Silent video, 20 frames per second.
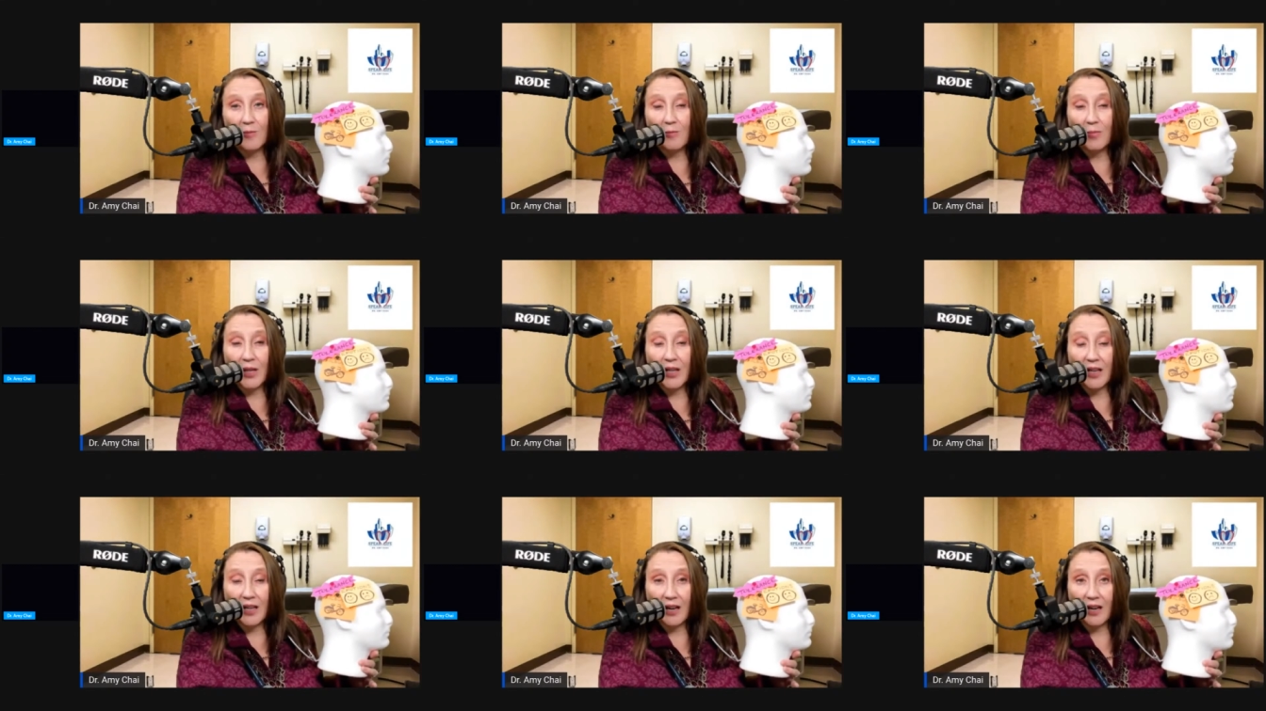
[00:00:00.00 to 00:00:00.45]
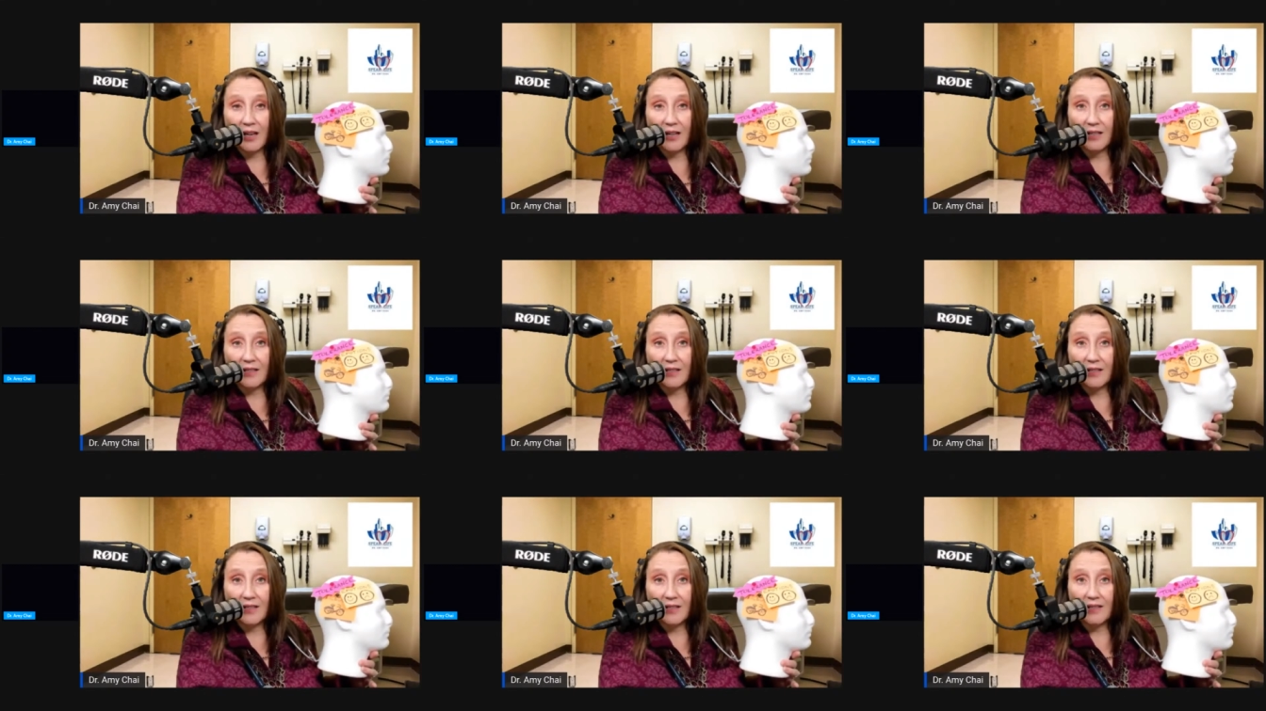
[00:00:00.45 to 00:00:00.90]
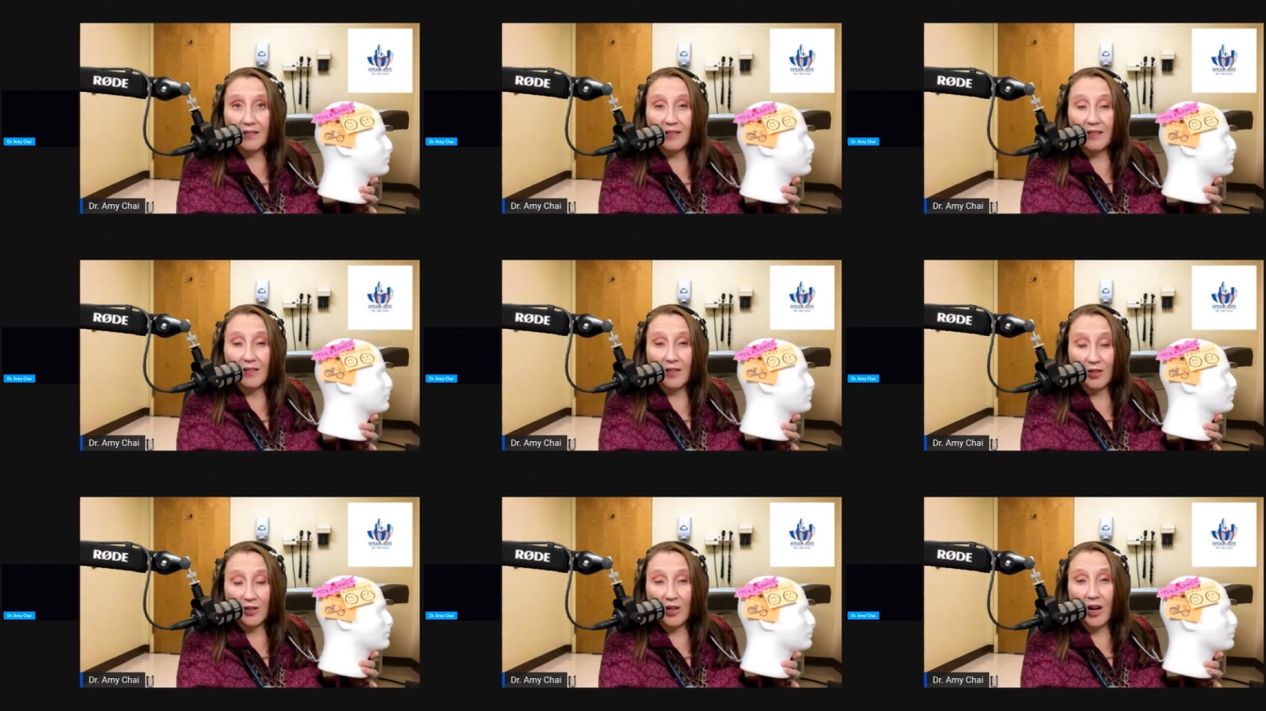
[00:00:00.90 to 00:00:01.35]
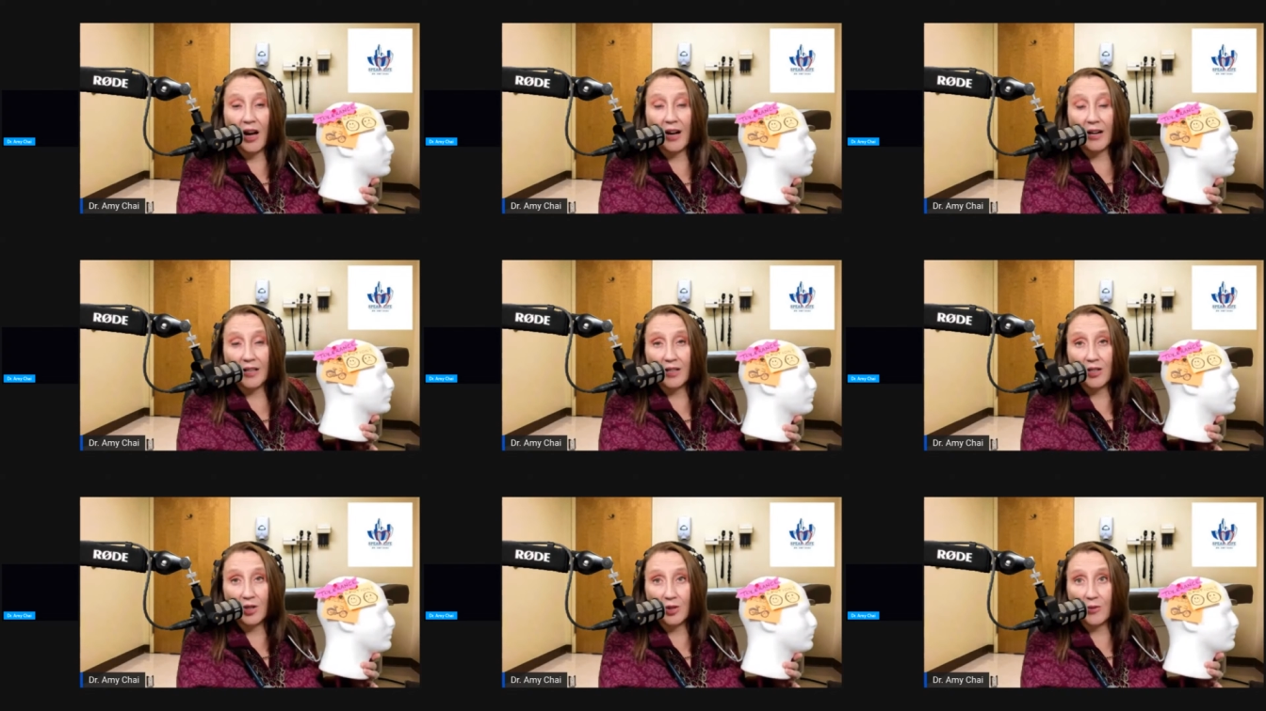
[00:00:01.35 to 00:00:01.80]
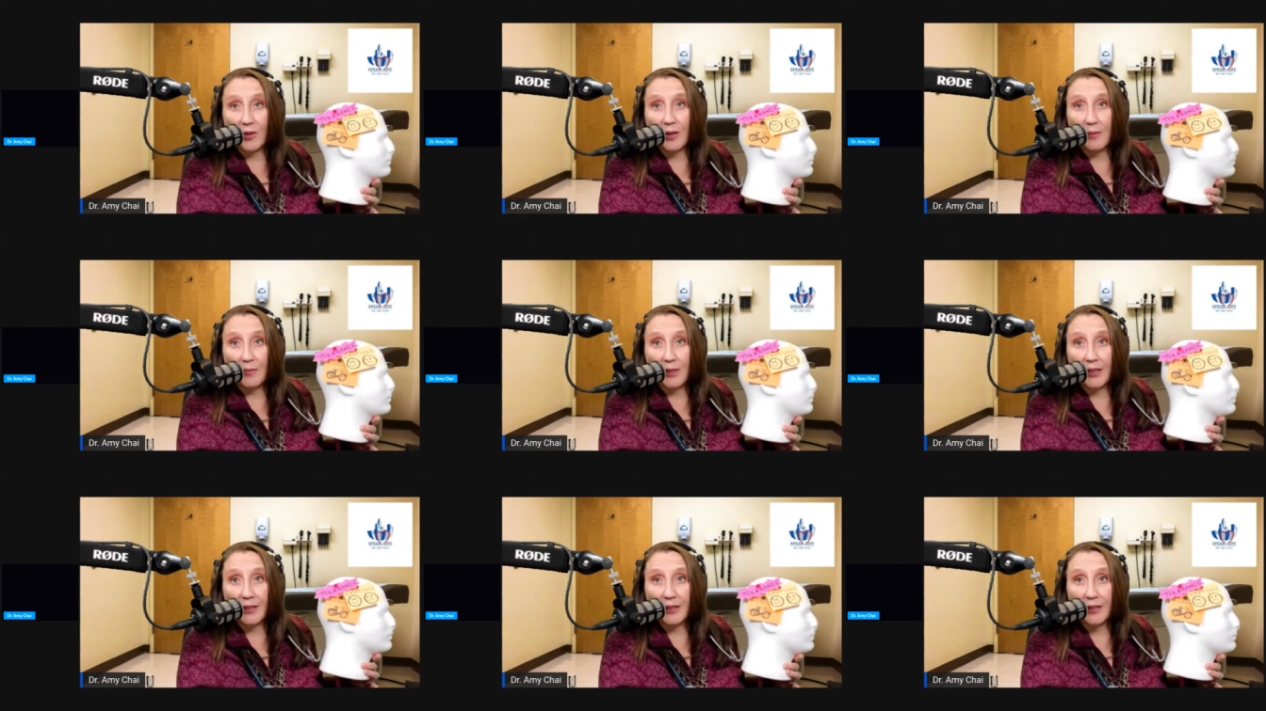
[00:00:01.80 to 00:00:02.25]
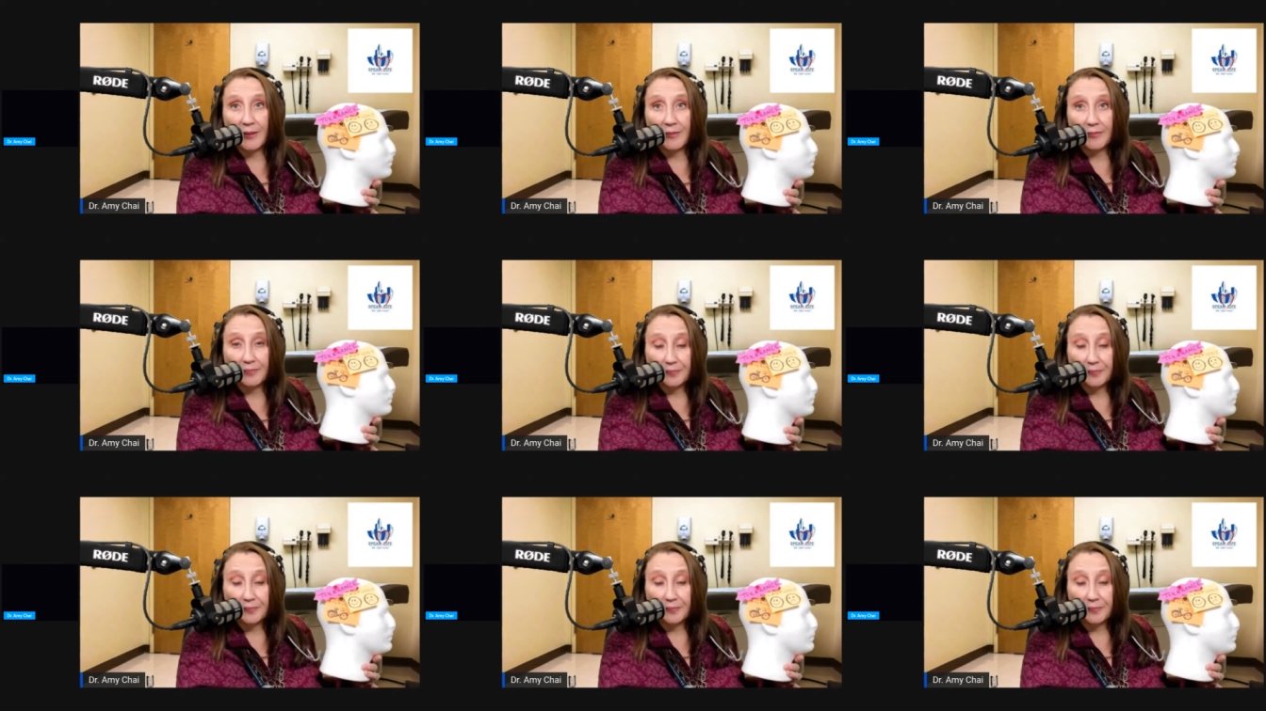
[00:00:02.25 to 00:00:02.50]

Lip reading: because they're not in treatment.